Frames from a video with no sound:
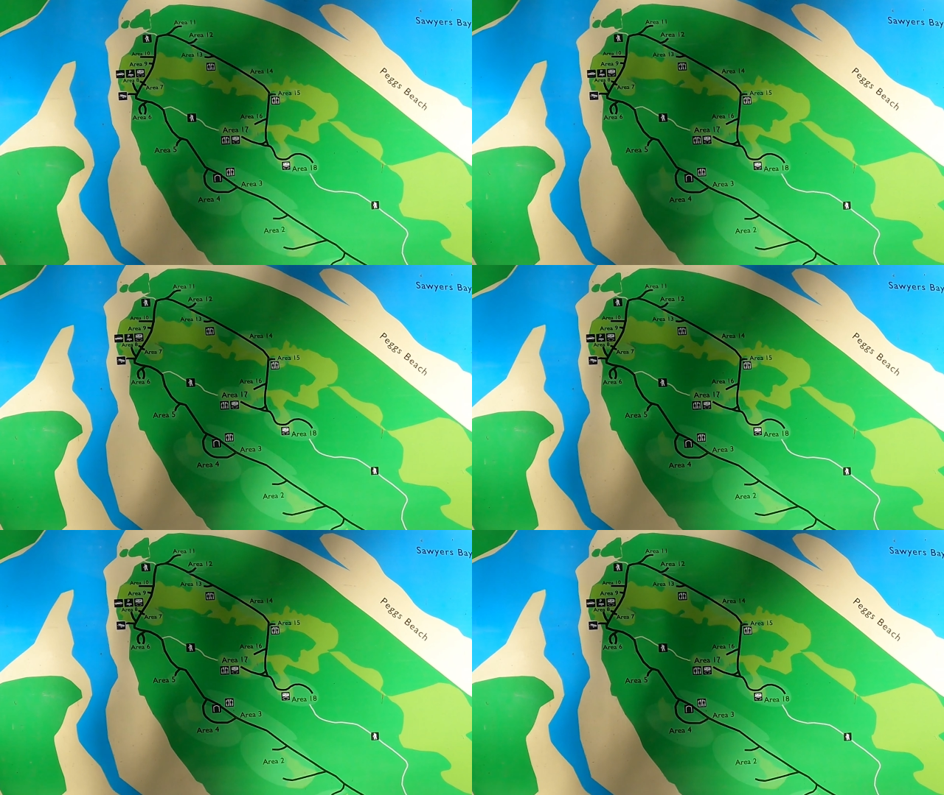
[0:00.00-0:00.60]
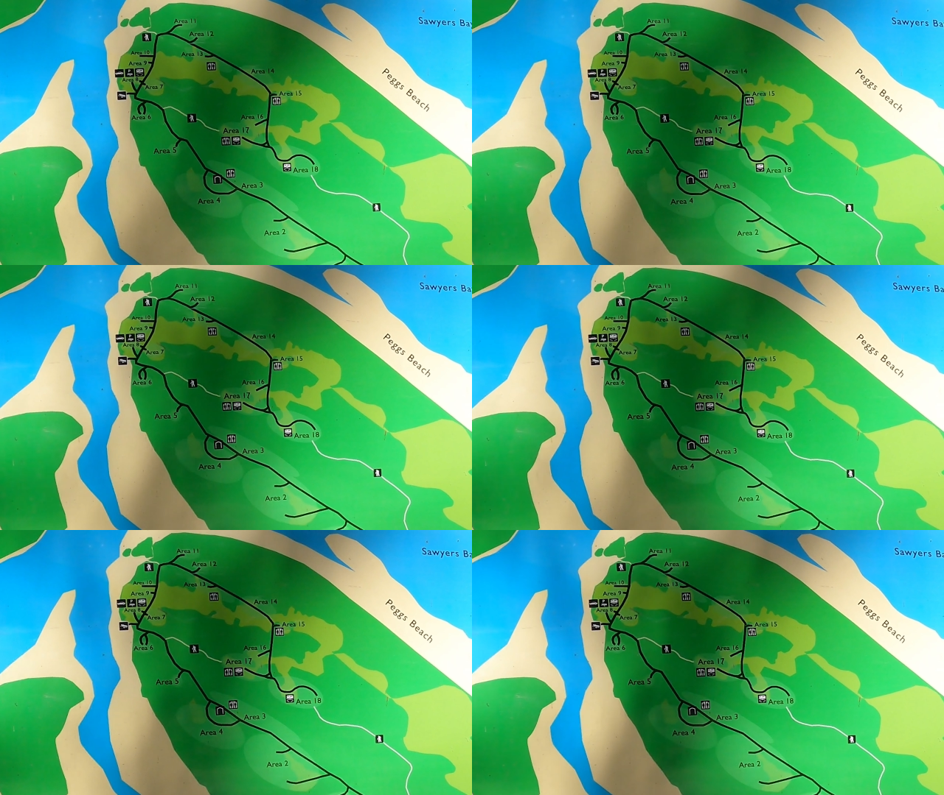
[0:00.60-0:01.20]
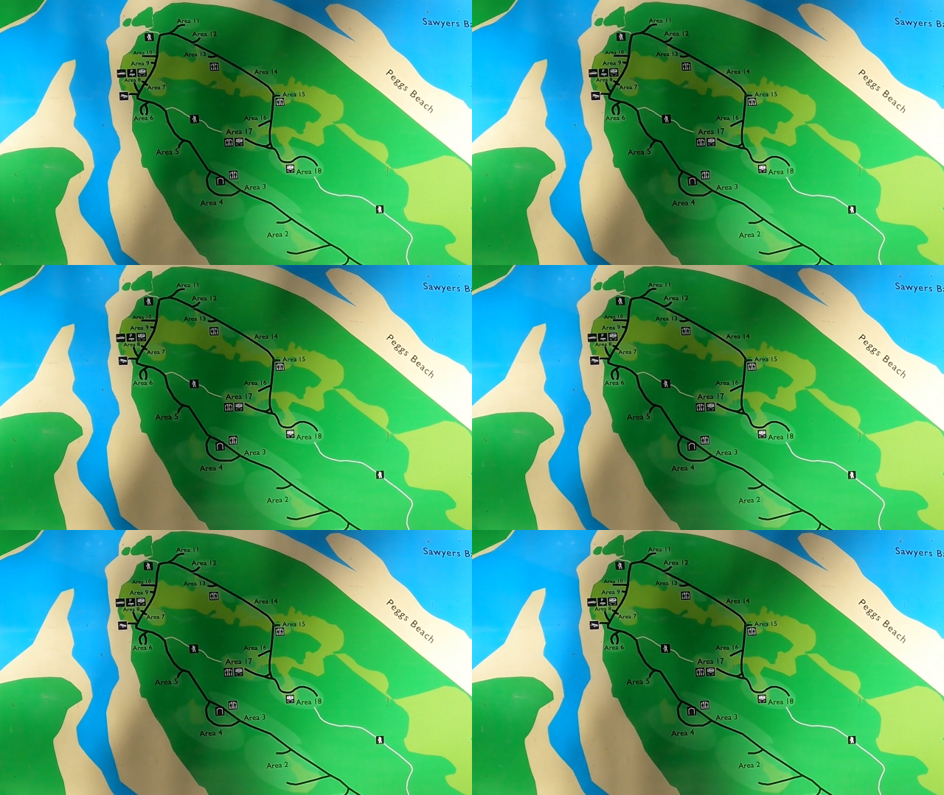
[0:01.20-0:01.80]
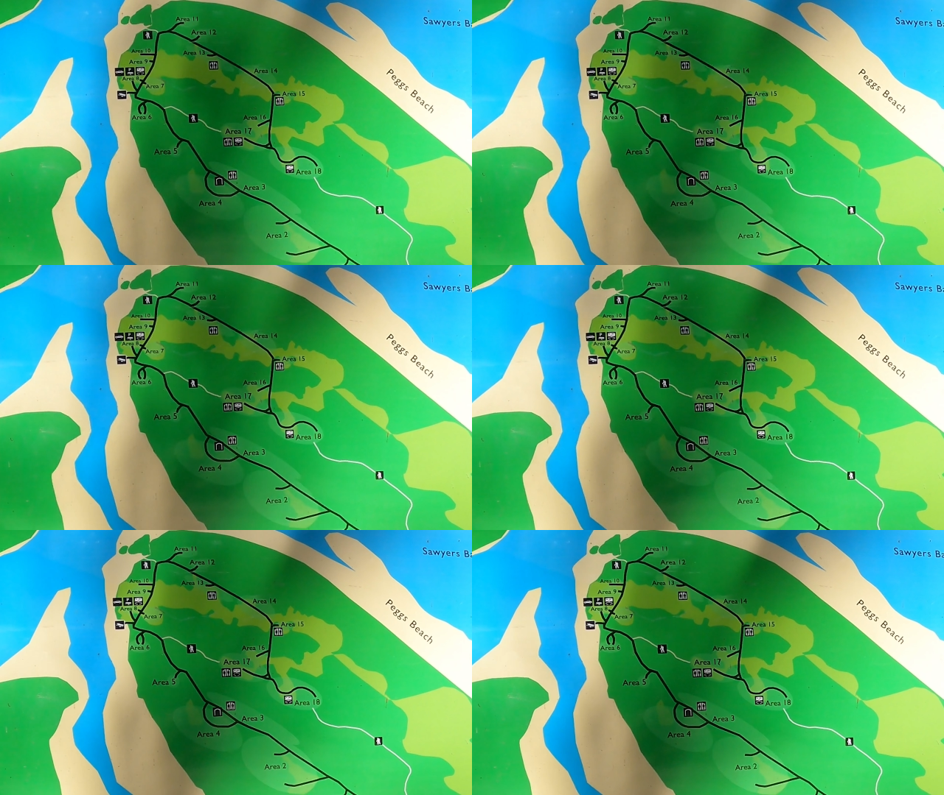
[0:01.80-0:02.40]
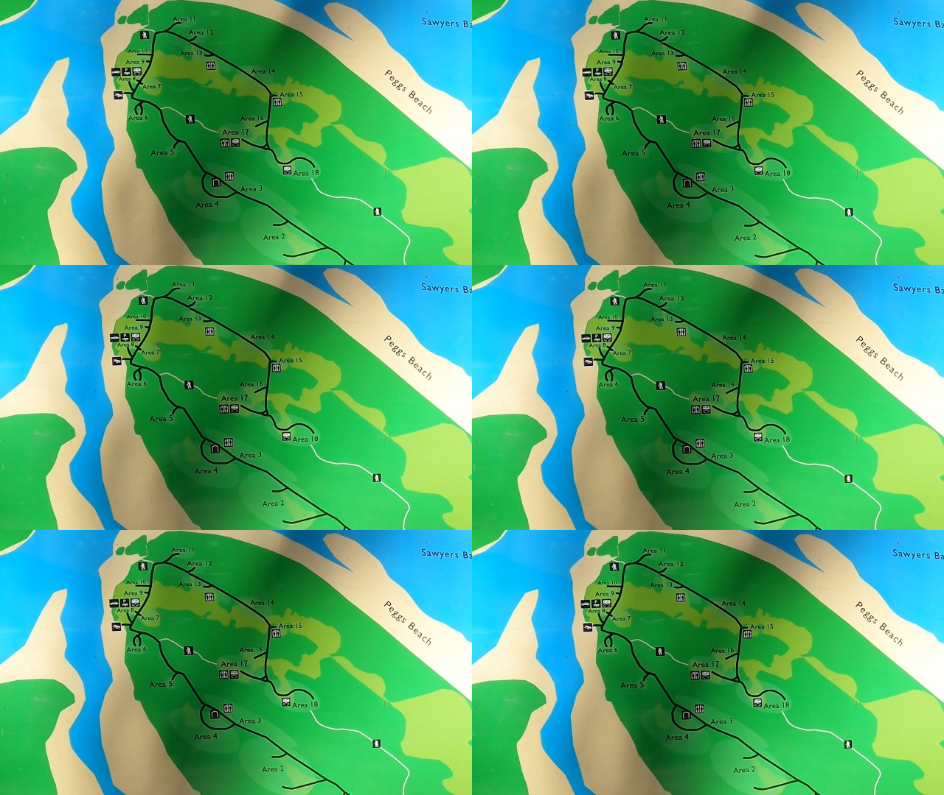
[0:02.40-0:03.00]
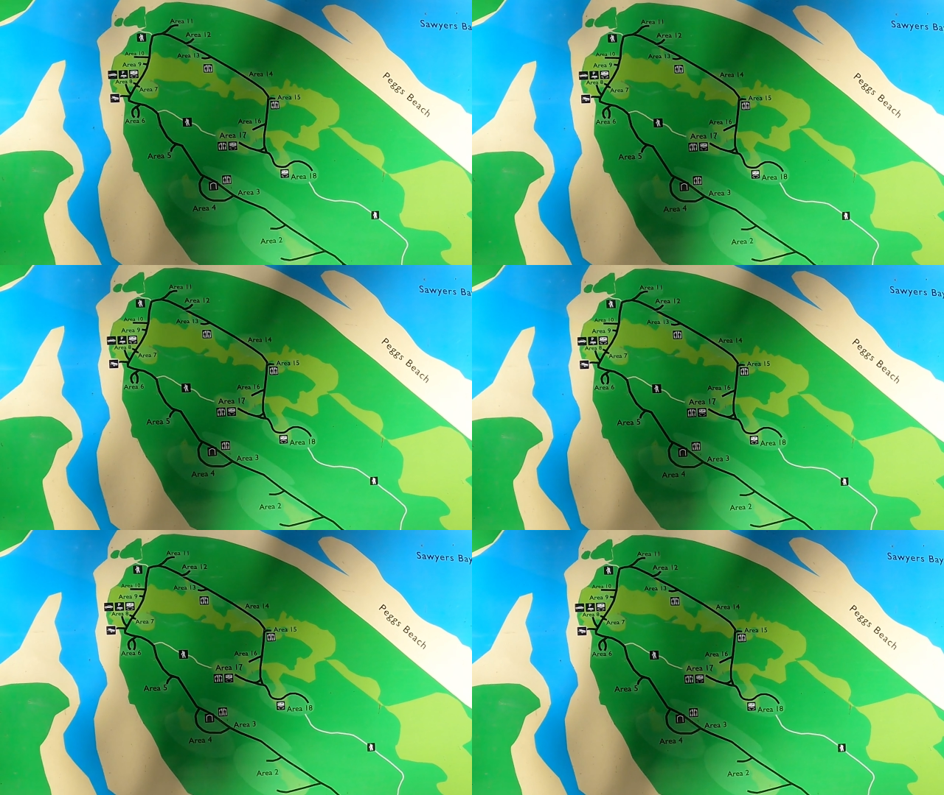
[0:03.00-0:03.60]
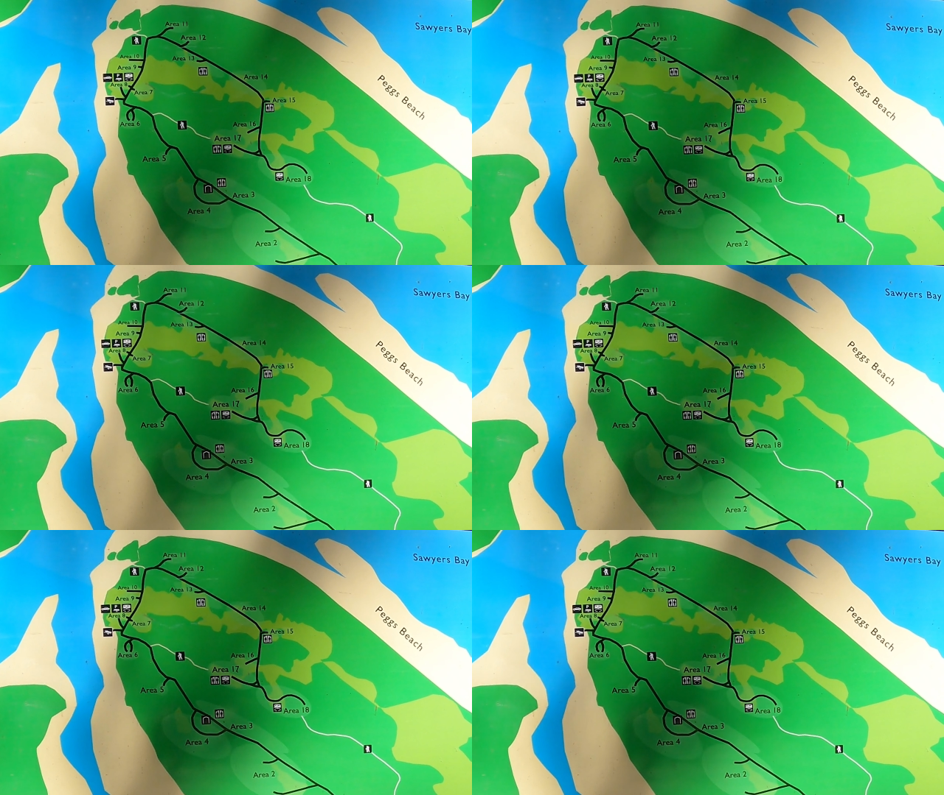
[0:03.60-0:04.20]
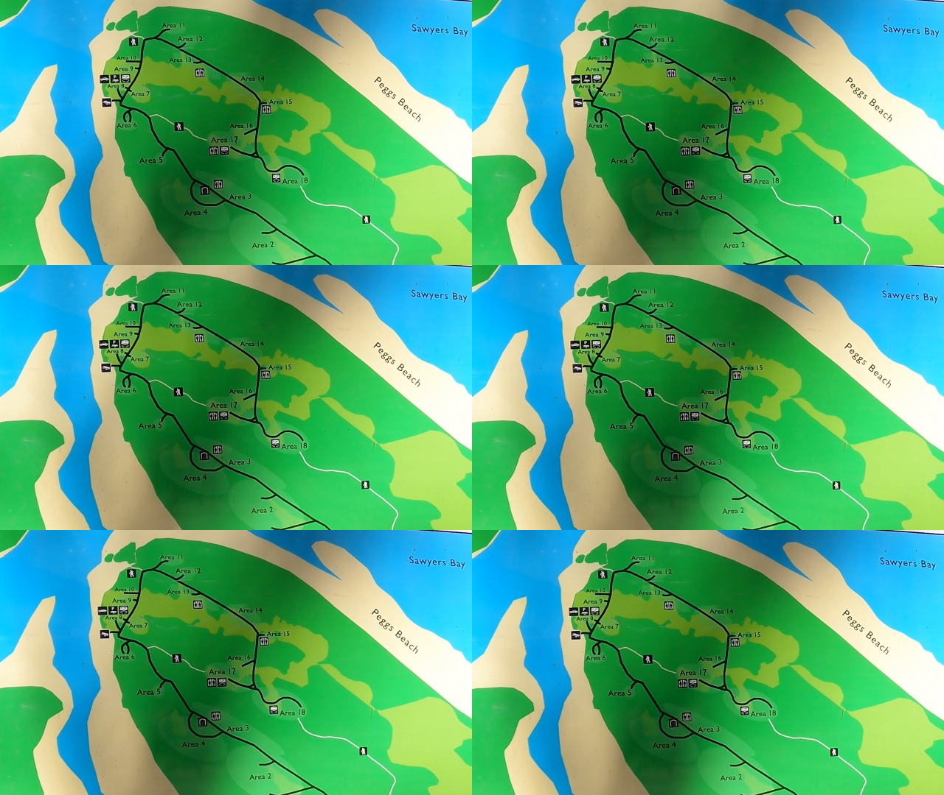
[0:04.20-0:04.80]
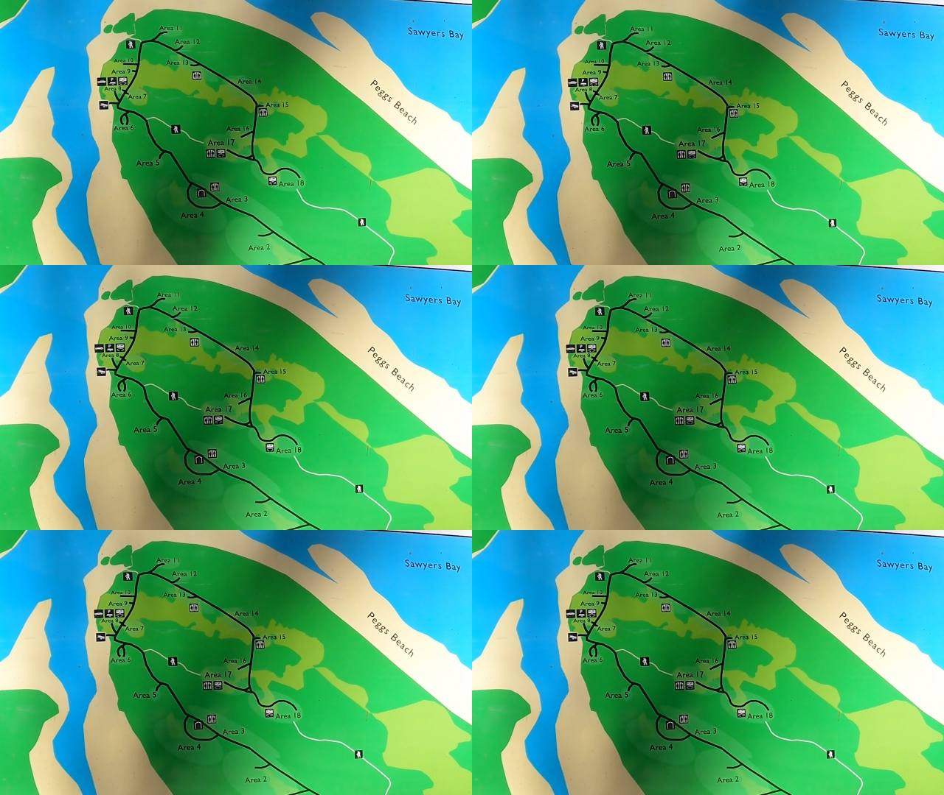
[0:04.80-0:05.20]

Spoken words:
(no speaker visible)